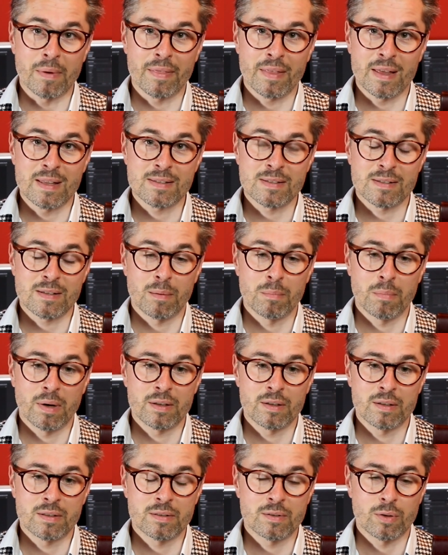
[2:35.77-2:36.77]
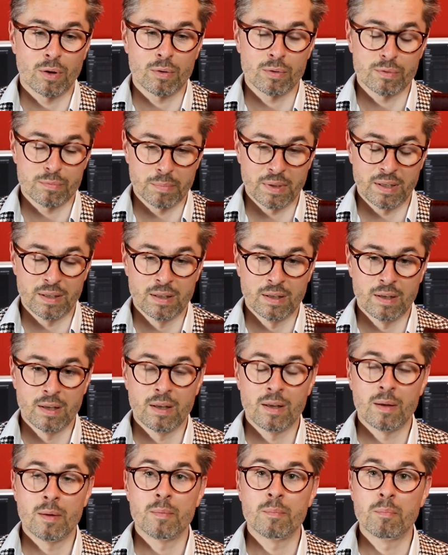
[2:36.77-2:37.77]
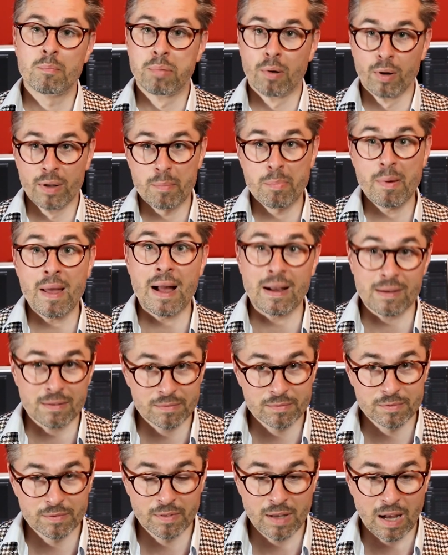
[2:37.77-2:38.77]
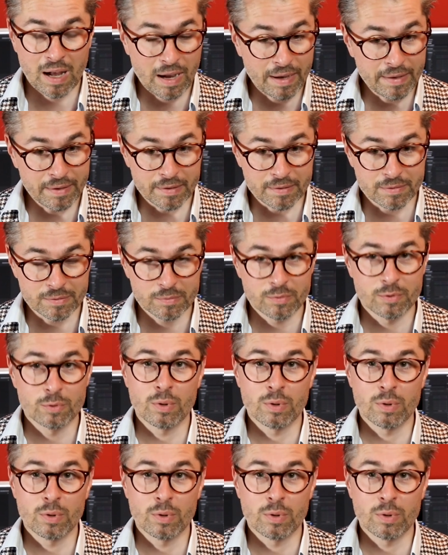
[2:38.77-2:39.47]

and then somebody told me, pull it back, hide it.